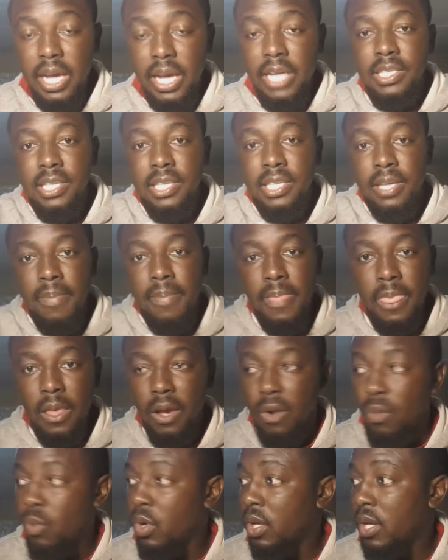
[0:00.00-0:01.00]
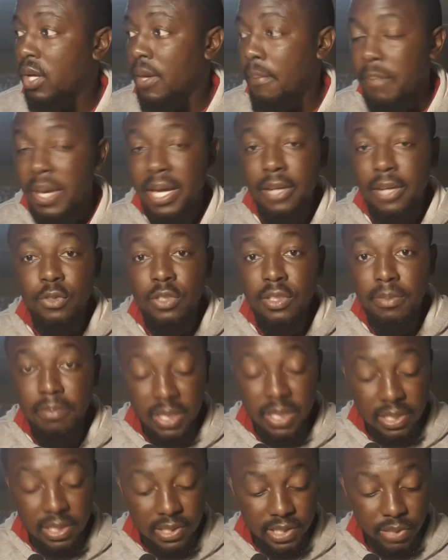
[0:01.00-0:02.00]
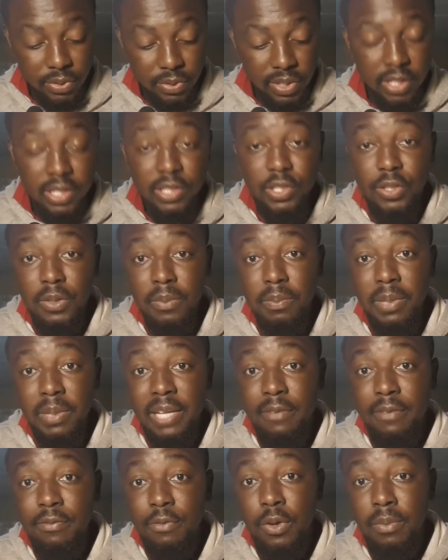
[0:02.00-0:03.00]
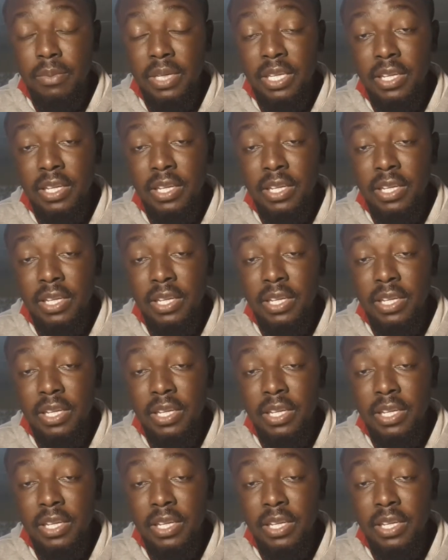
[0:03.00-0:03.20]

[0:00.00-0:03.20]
guys, welcome back to the biggest agricultural platform